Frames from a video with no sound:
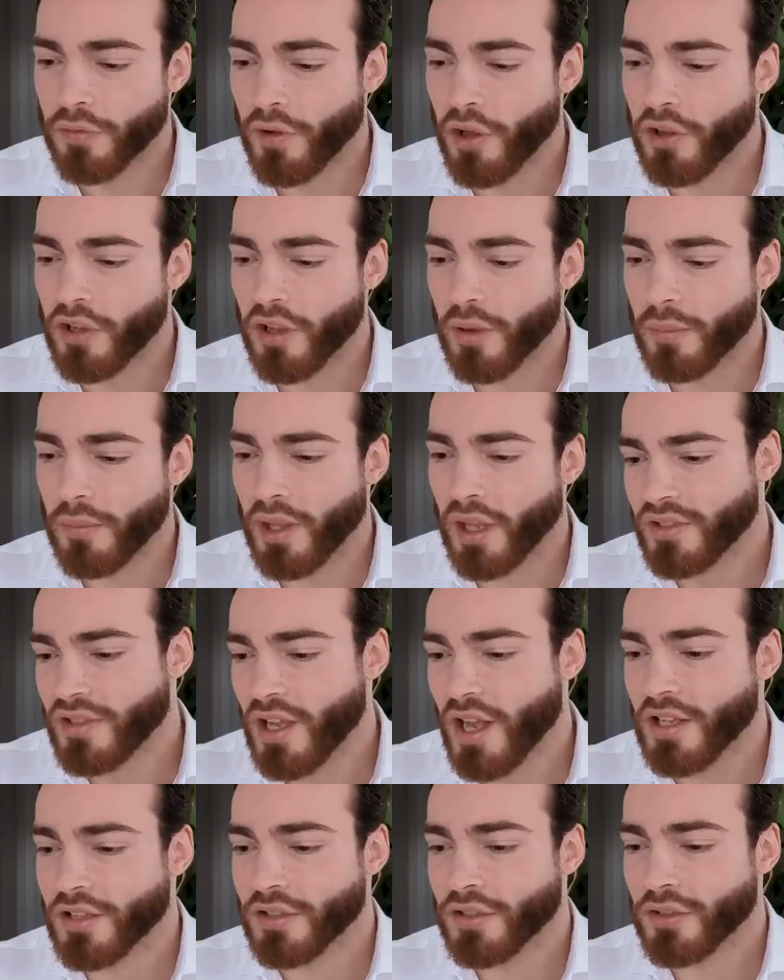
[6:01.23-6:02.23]
the volume is
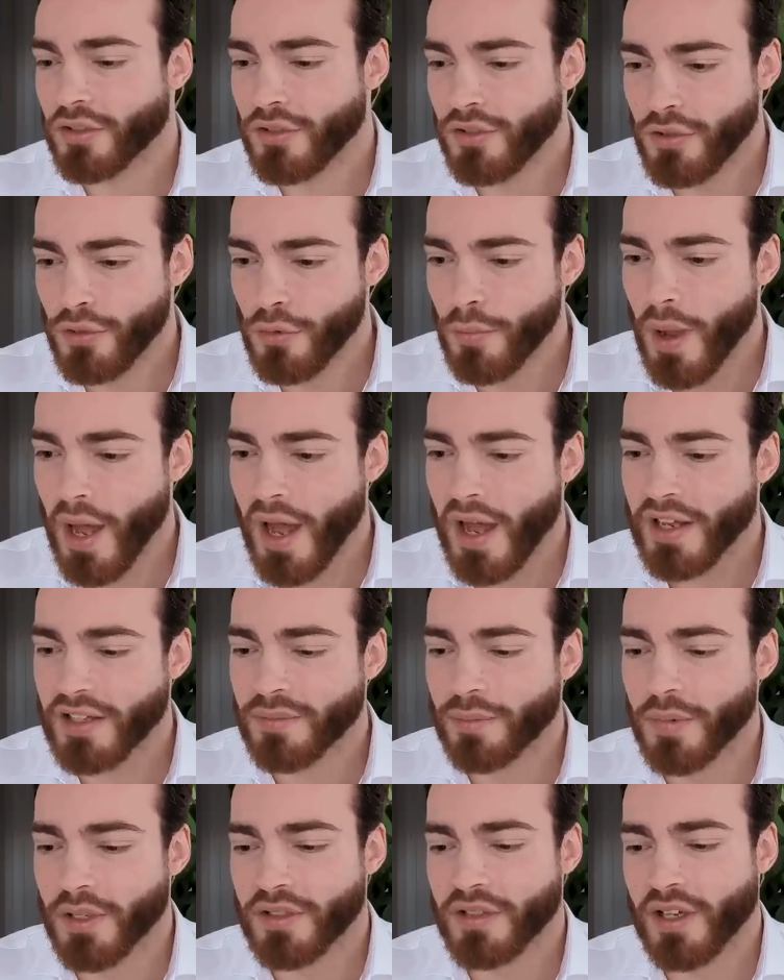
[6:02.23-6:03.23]
not too
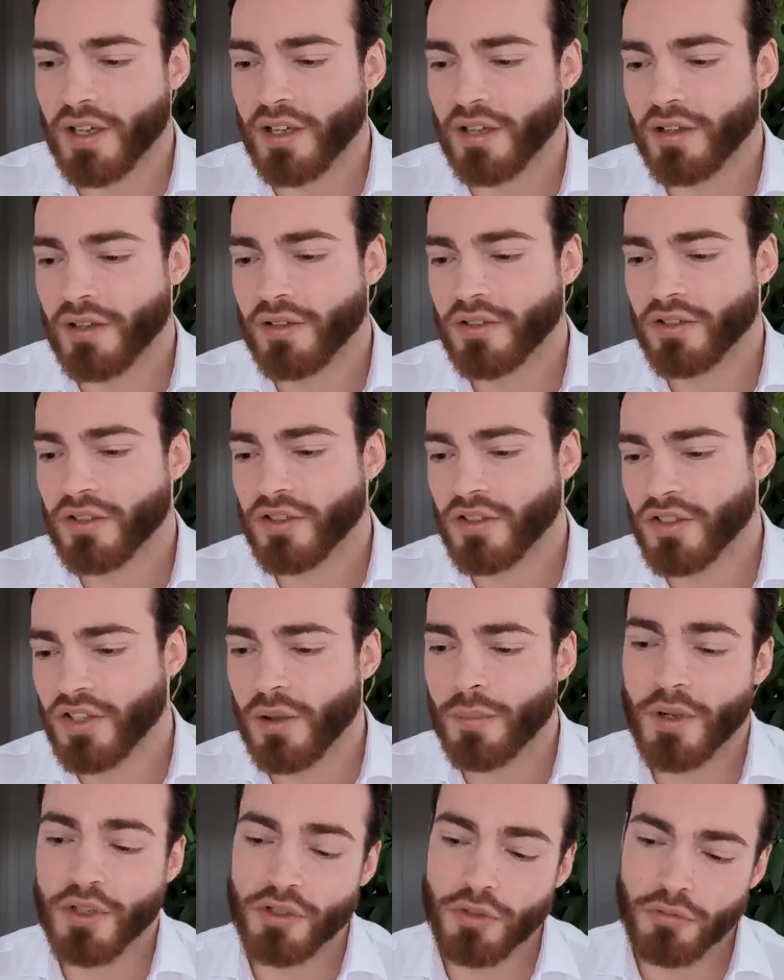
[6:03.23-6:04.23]
bad, but
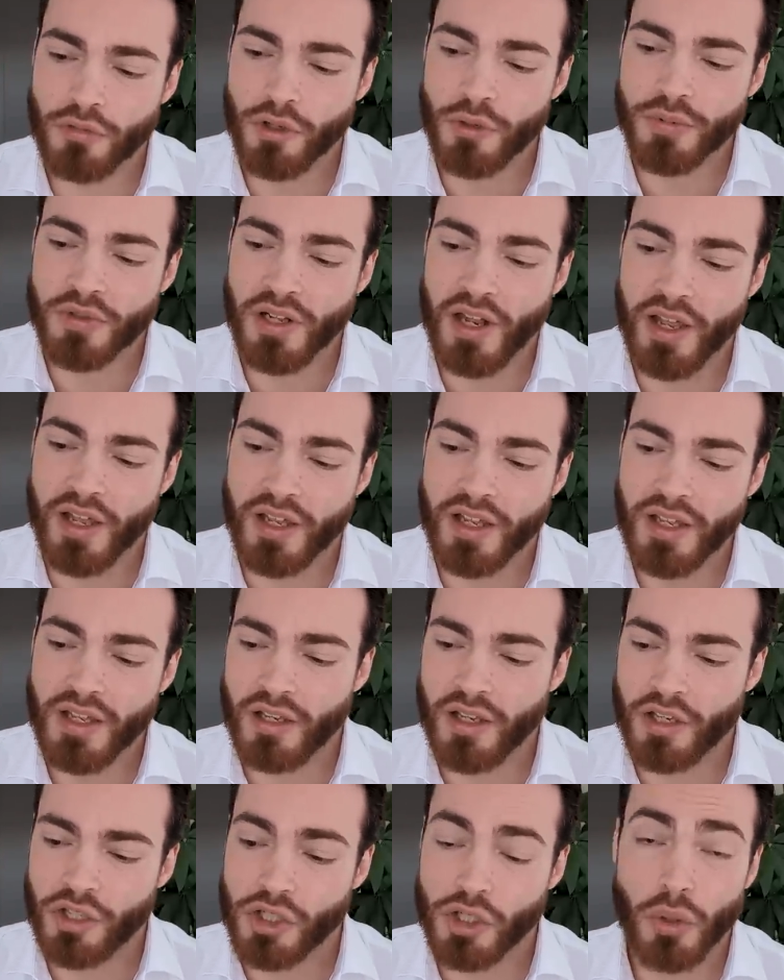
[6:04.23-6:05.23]
some muscle groups like
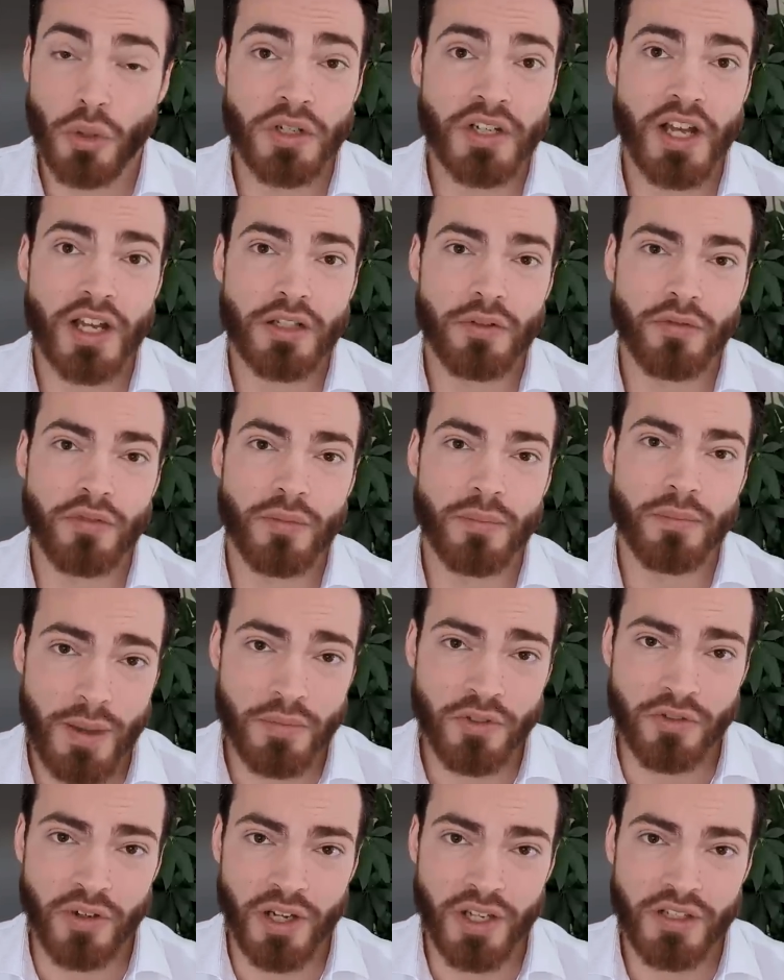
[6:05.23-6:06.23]
the short head of the
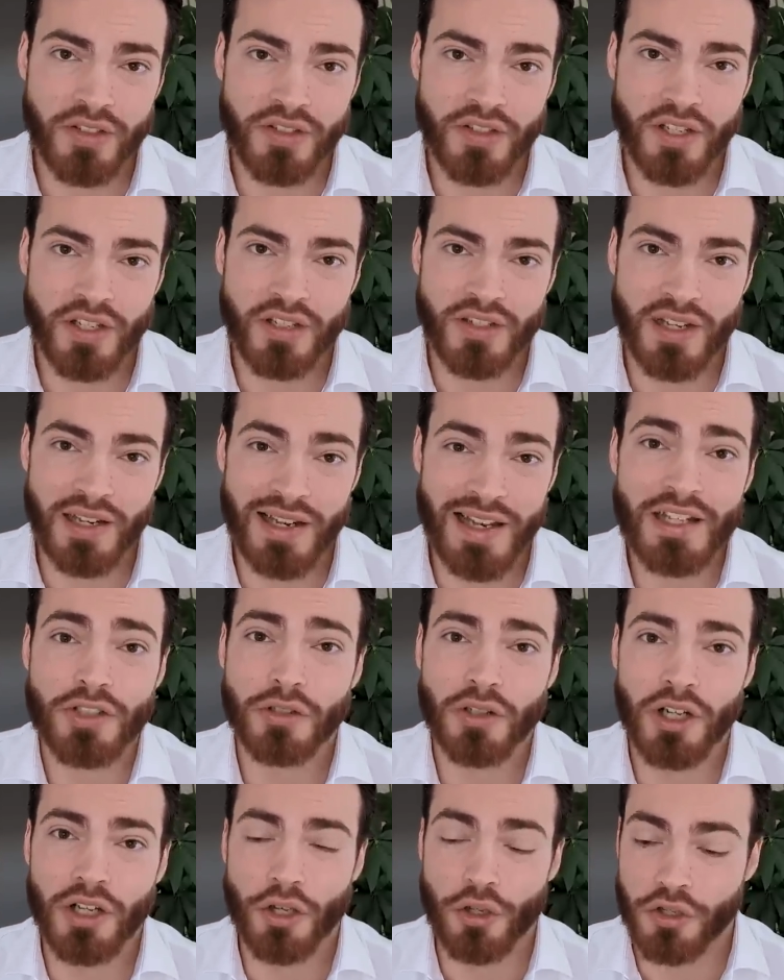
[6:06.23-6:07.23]
hamstrings is
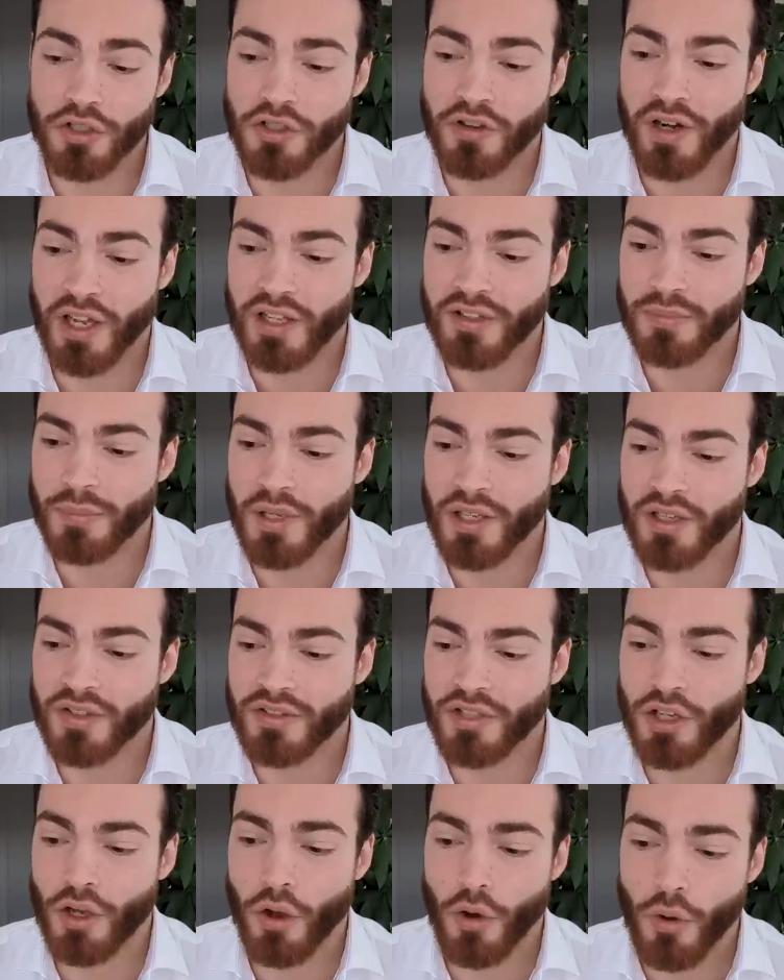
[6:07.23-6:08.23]
literally untrained
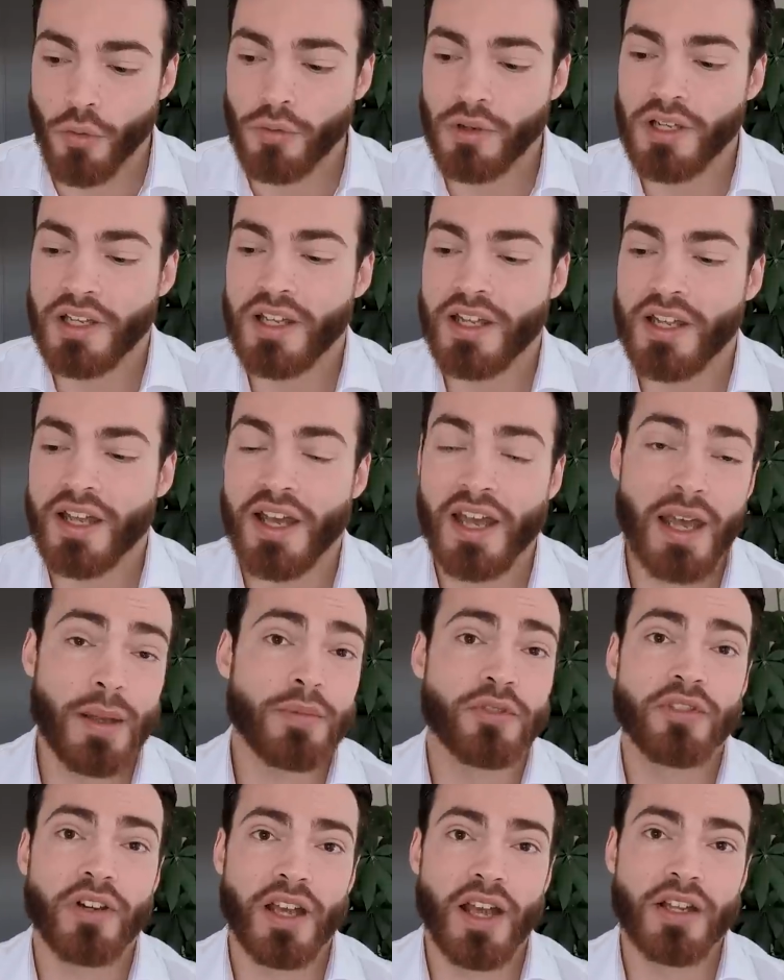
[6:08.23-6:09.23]
because the only
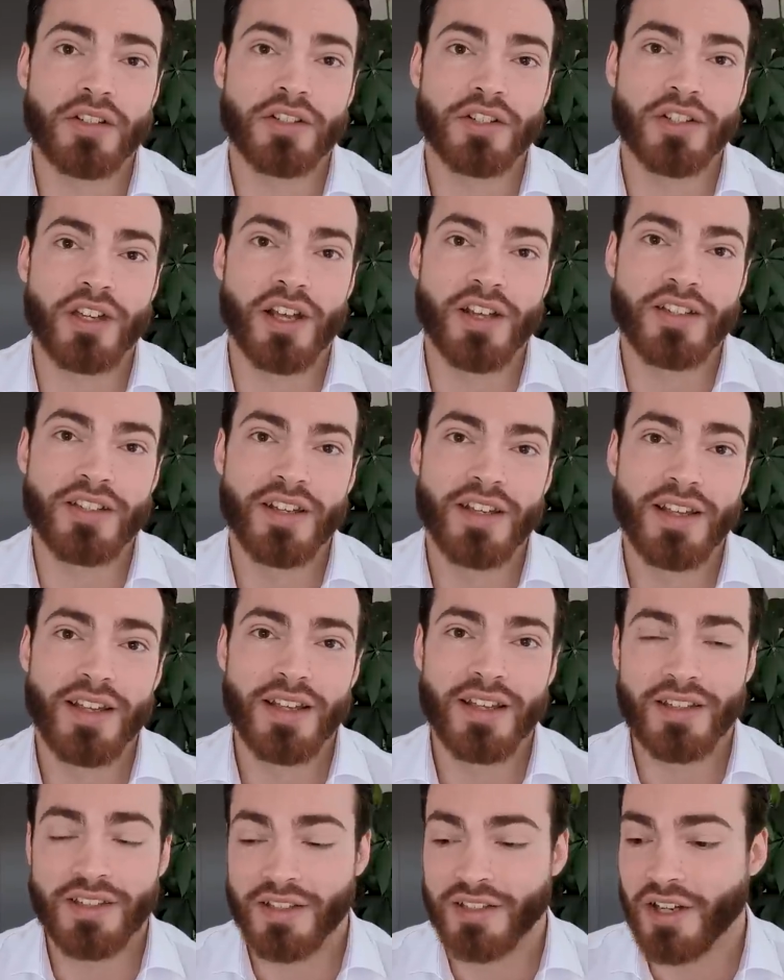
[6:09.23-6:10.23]
hamstring exercise
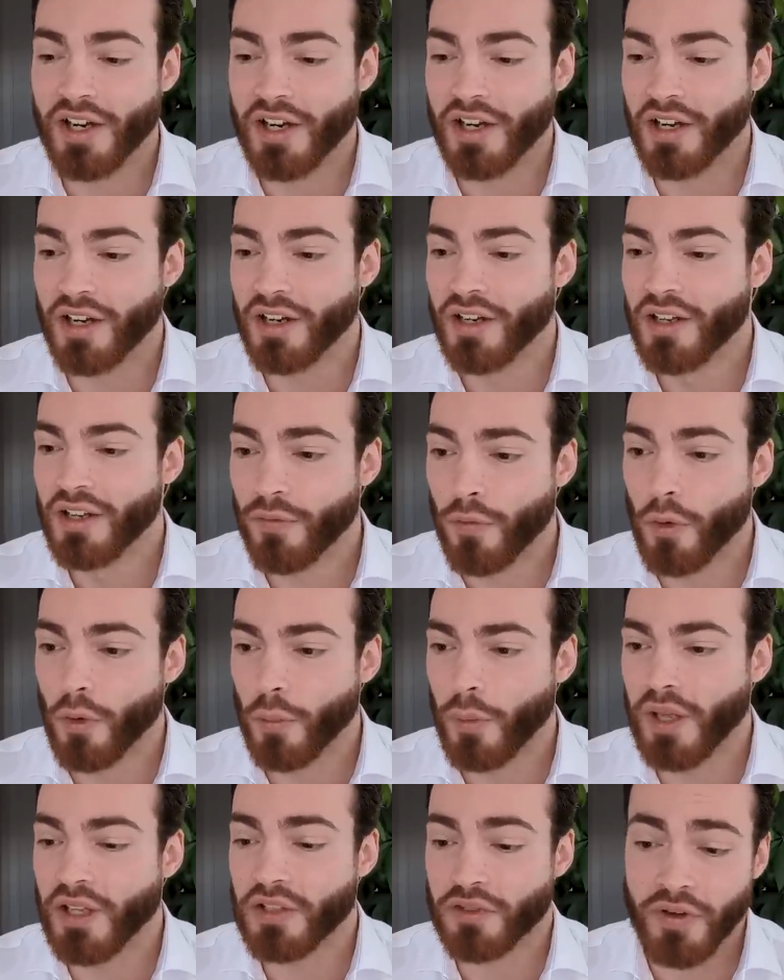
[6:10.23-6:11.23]
in this entire
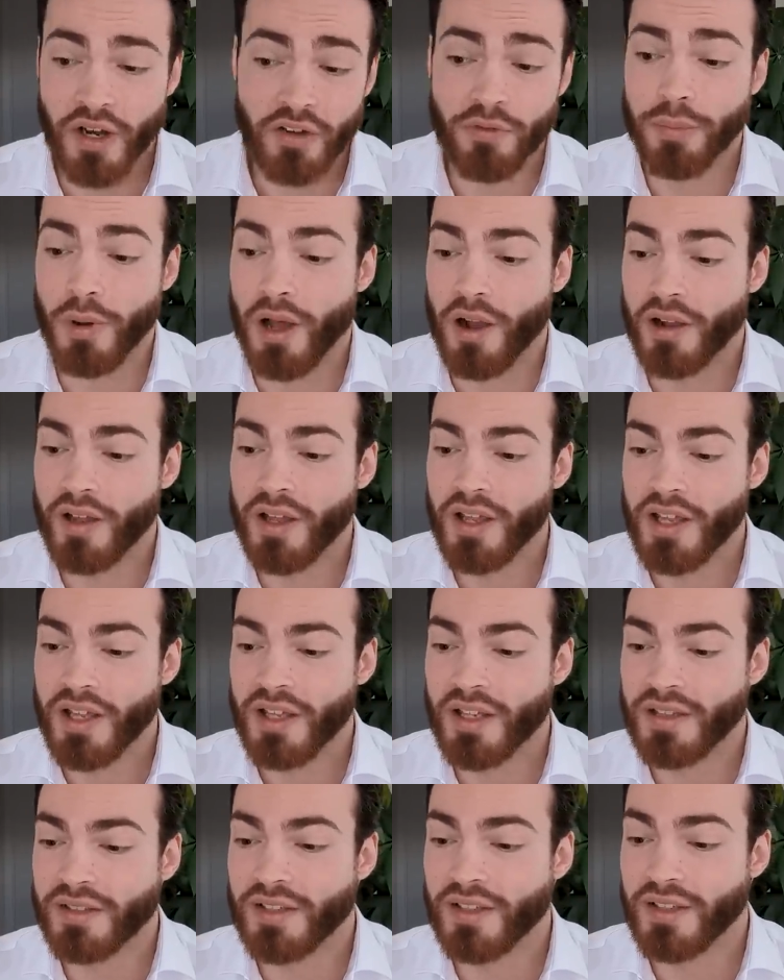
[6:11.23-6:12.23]
4 week strength block
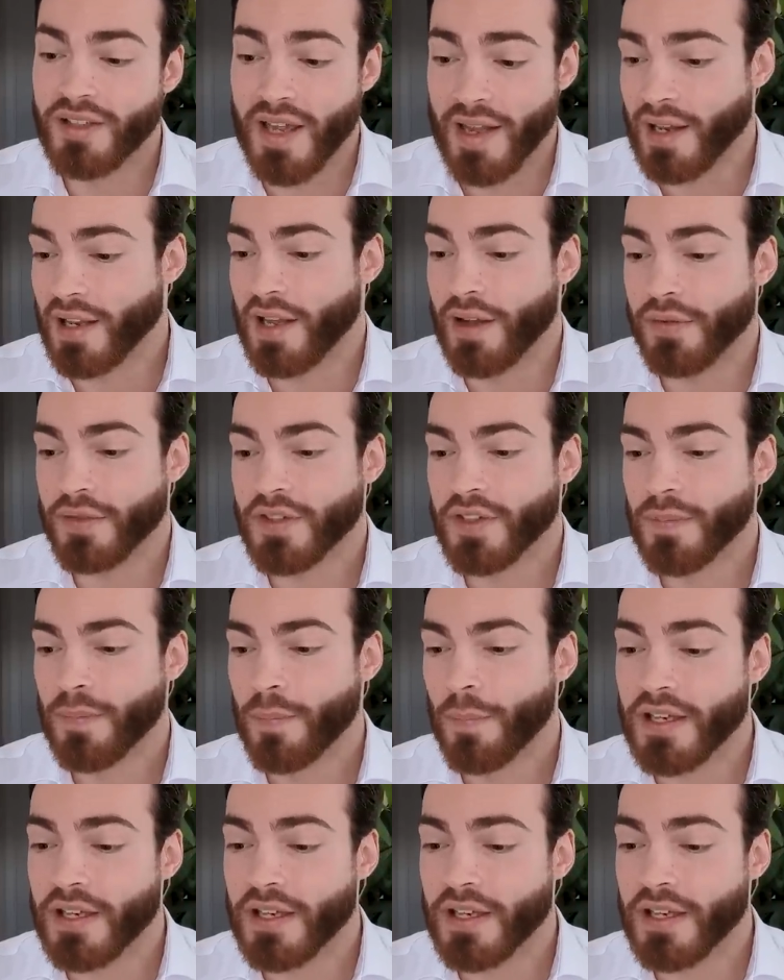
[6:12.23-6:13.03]
is the deadlift.